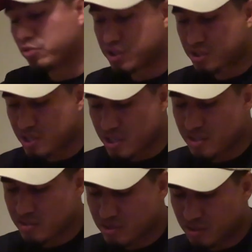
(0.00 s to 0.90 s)
these
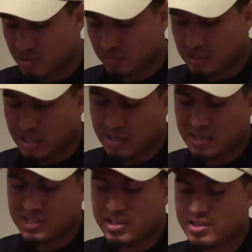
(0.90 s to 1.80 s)
kids, you know,
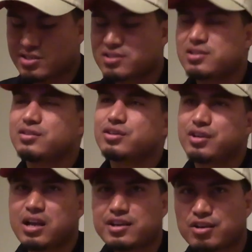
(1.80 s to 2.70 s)
and I say kids because
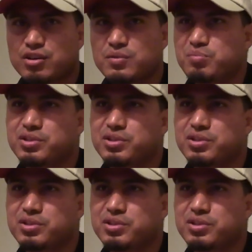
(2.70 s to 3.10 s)
they're a lot younger than